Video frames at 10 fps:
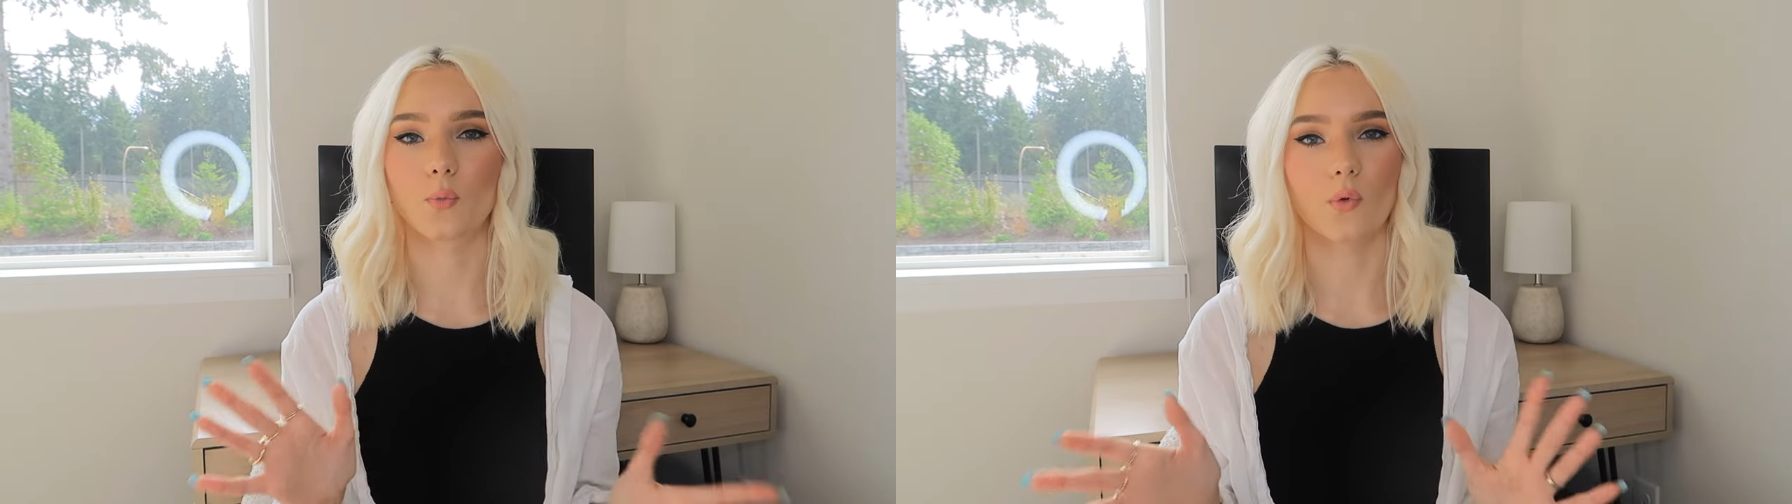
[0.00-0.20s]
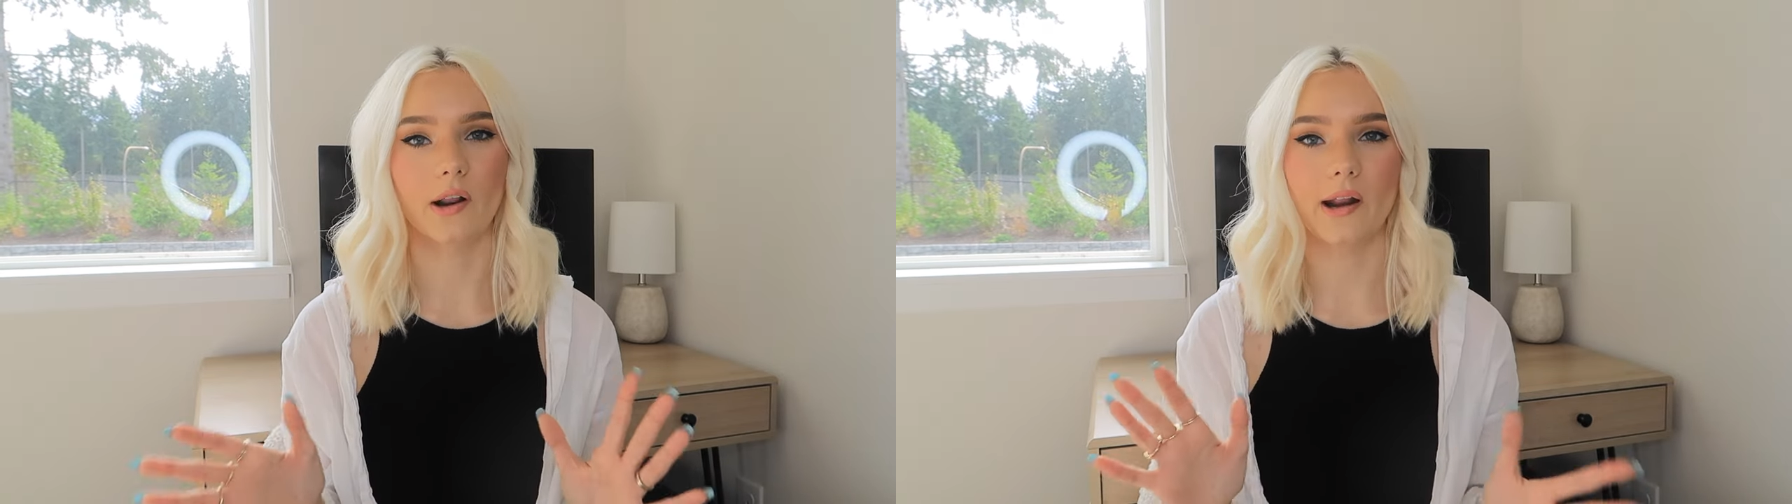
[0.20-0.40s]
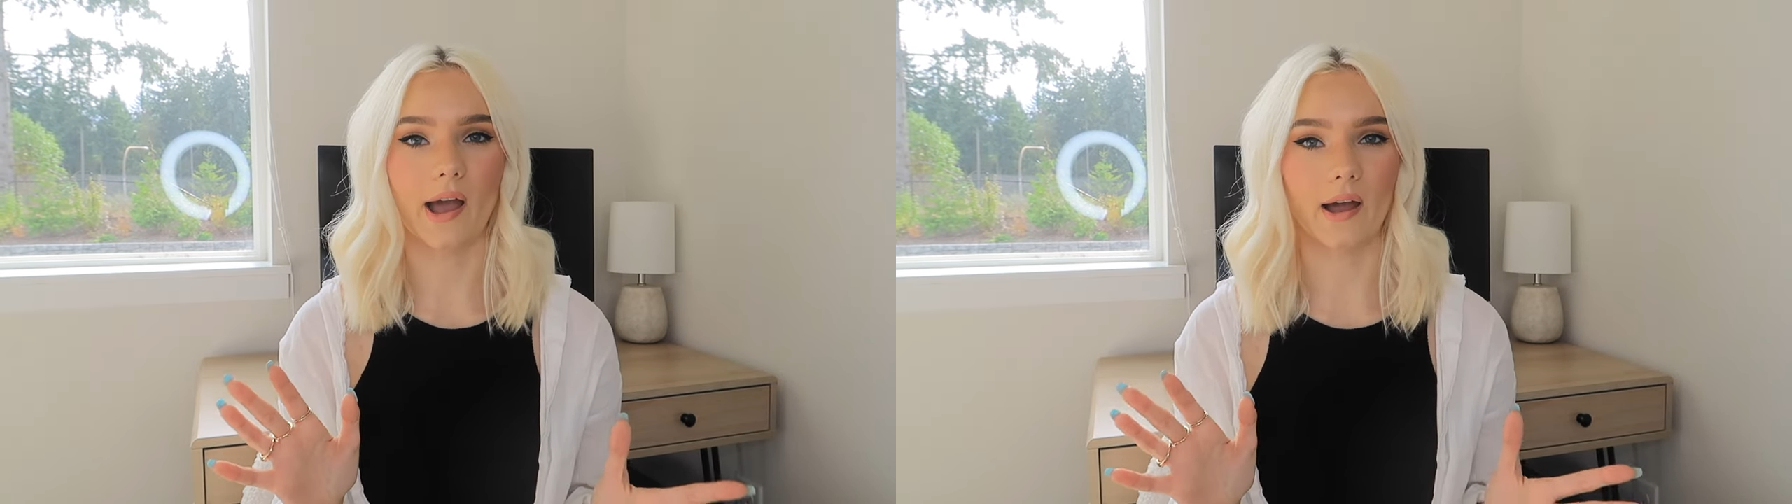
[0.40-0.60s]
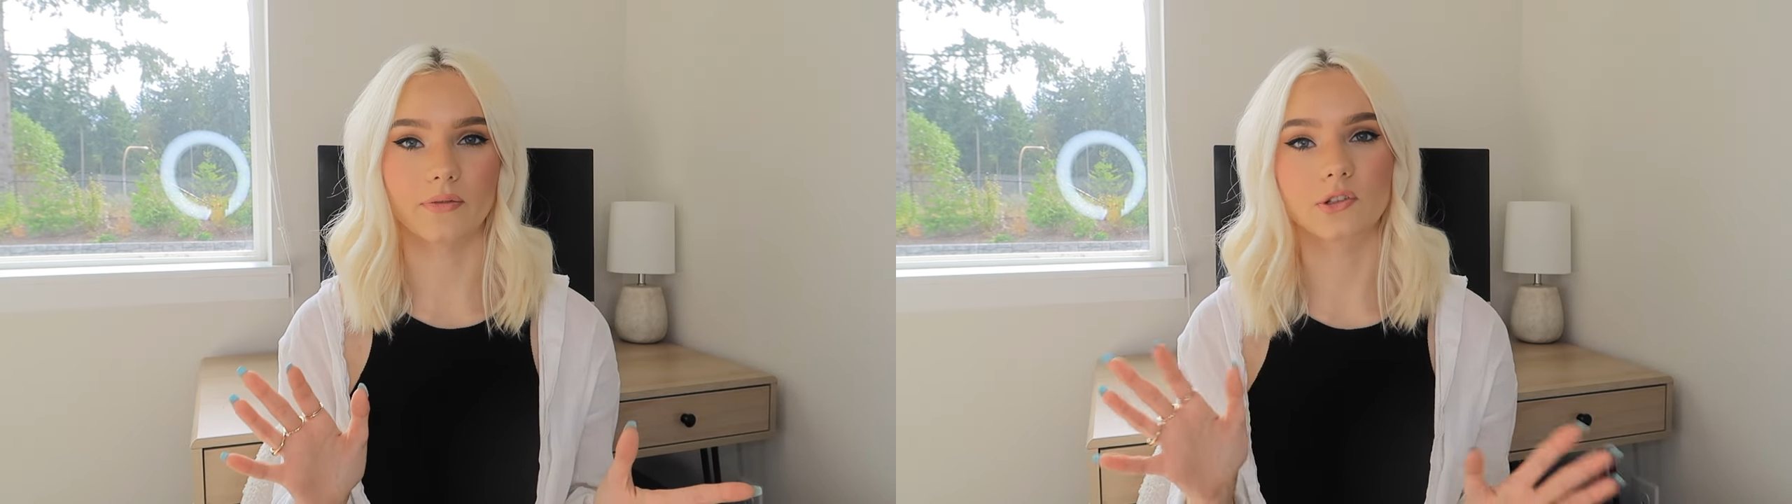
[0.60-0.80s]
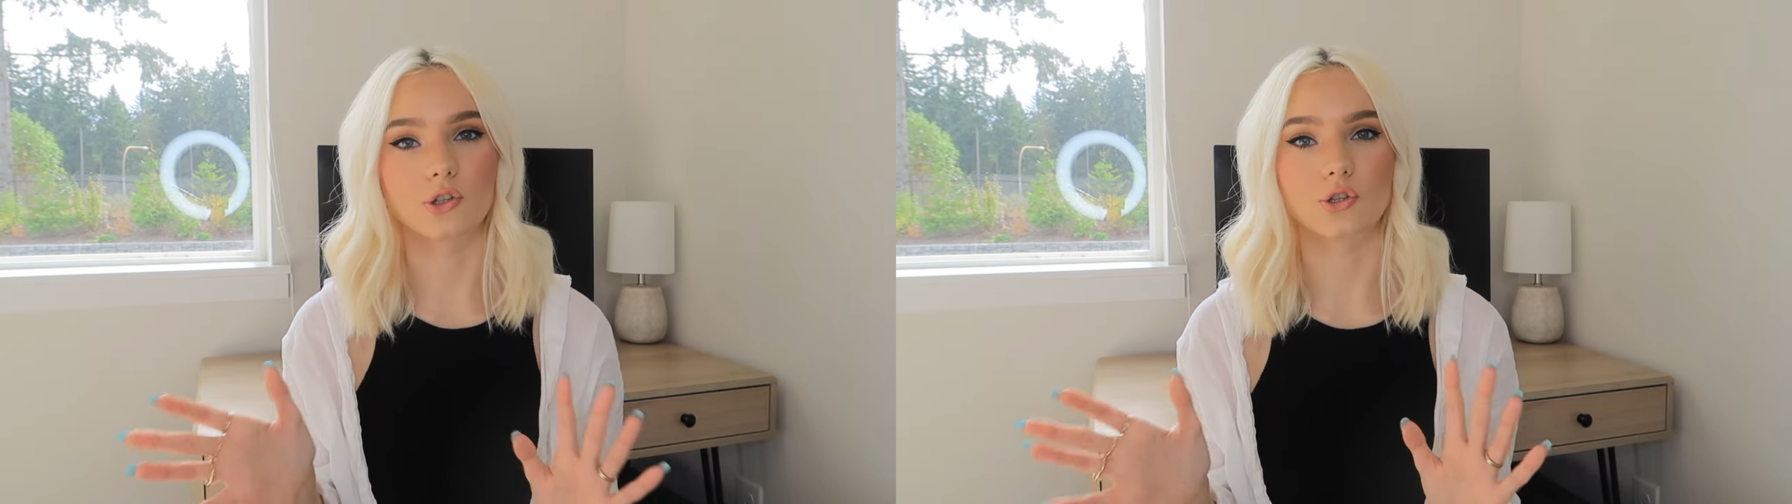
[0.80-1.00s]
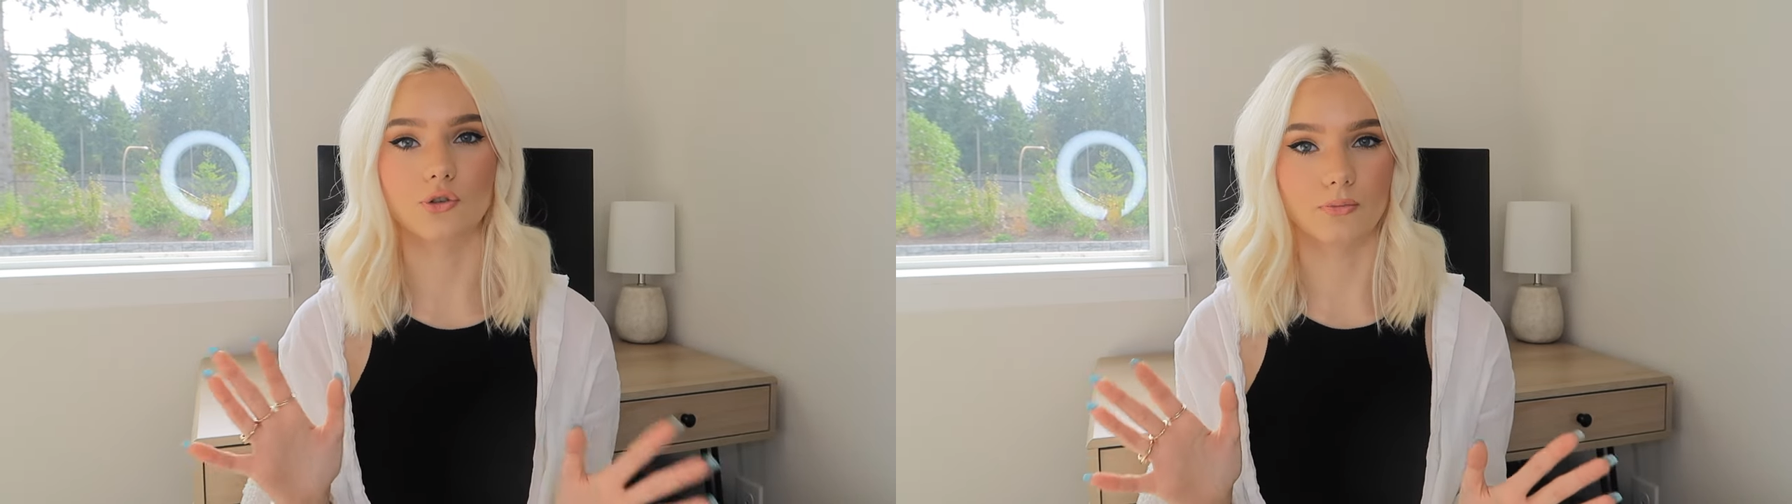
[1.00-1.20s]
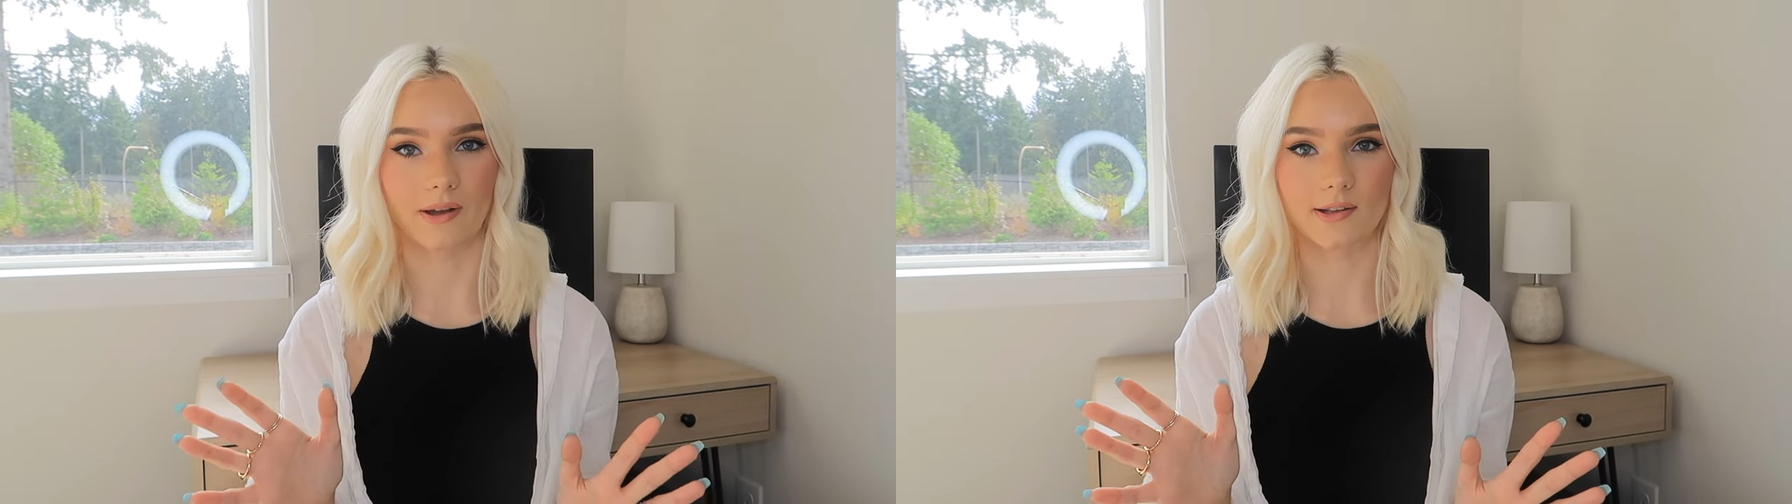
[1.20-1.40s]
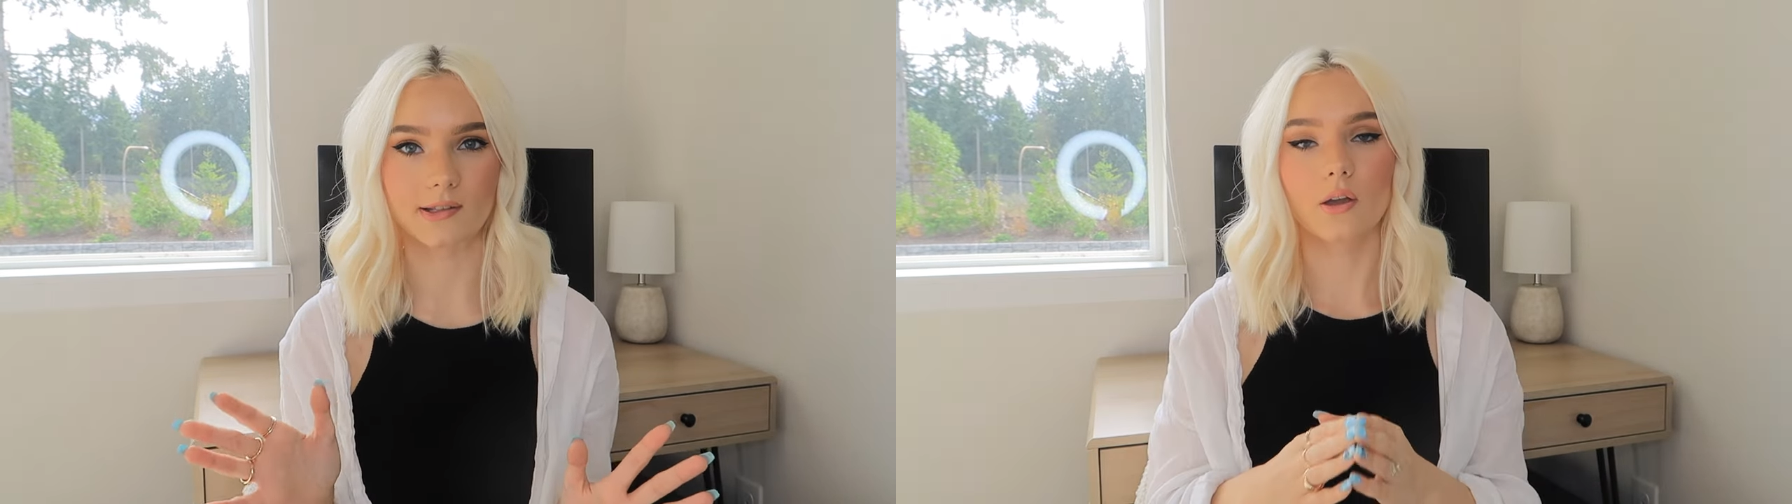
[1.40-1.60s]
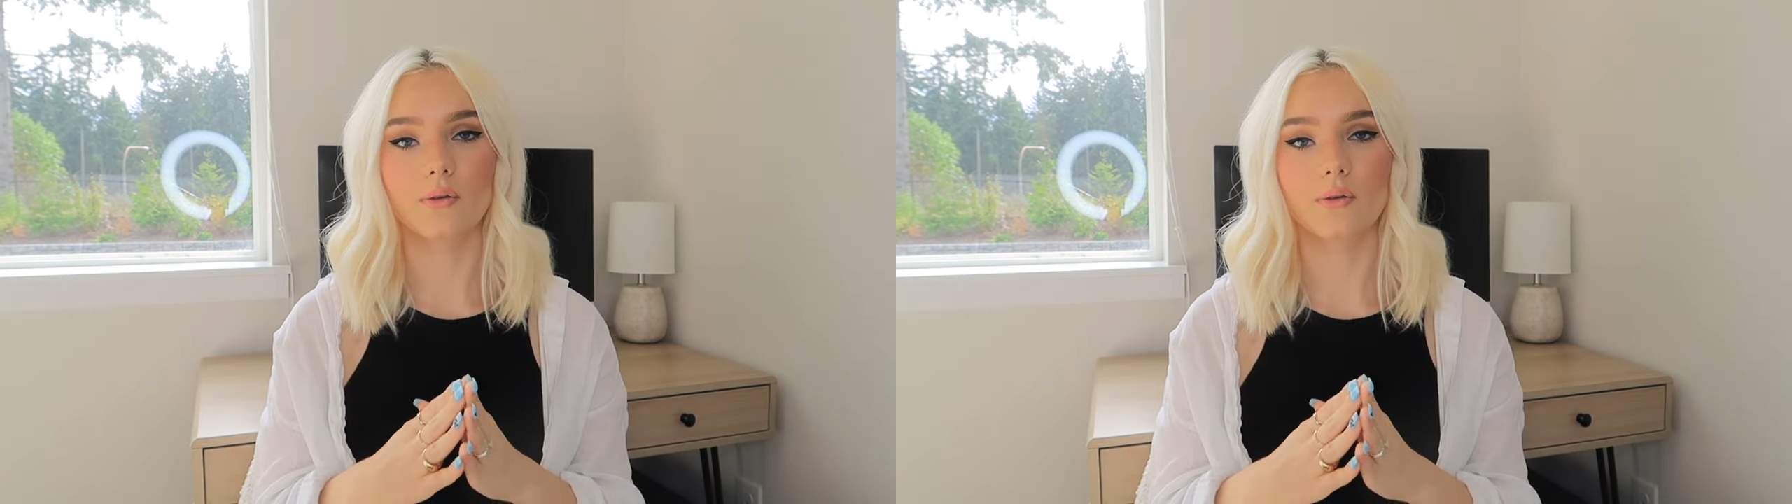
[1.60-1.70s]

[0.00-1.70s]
1.5 to 2 months.